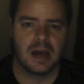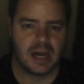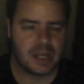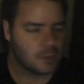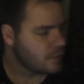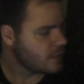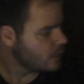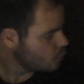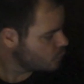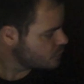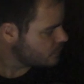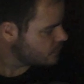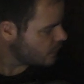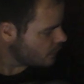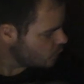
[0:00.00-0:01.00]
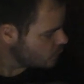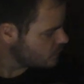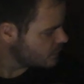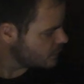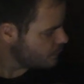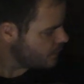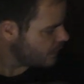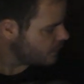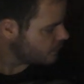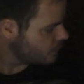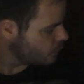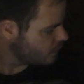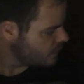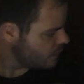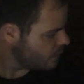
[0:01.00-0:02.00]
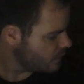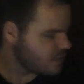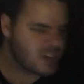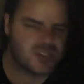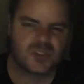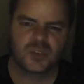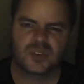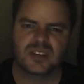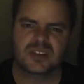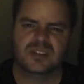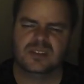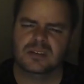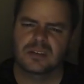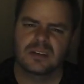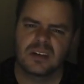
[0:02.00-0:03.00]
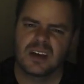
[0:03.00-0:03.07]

Anyway, they looked in the back of the window and they saw this.